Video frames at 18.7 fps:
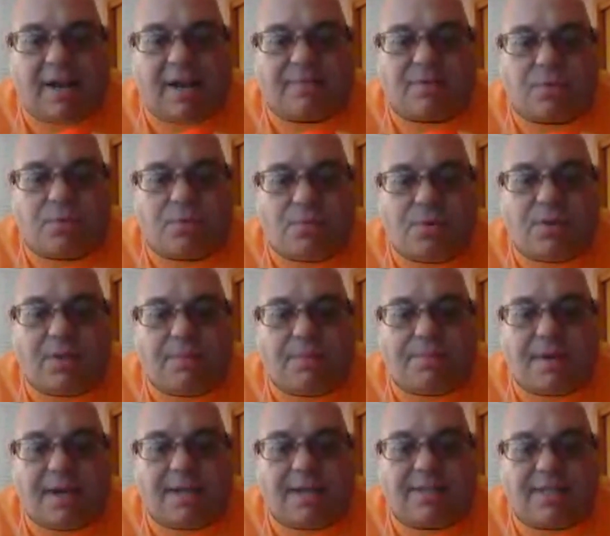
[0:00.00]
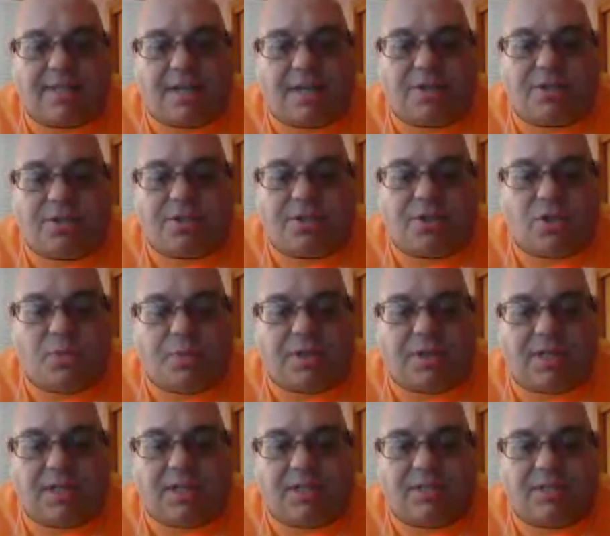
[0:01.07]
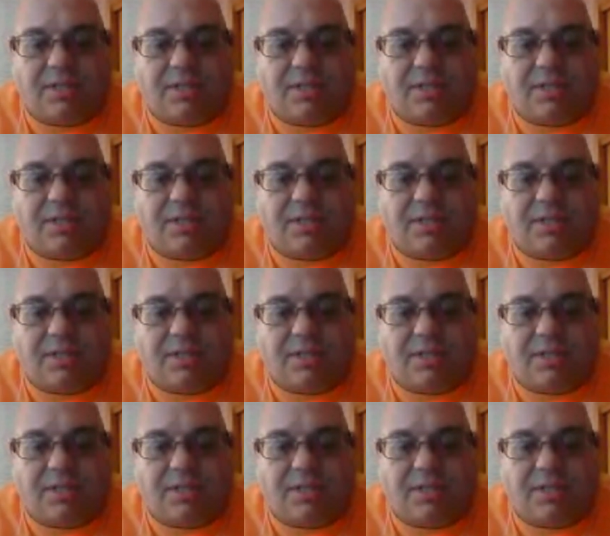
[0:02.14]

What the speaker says: to really pay attention to because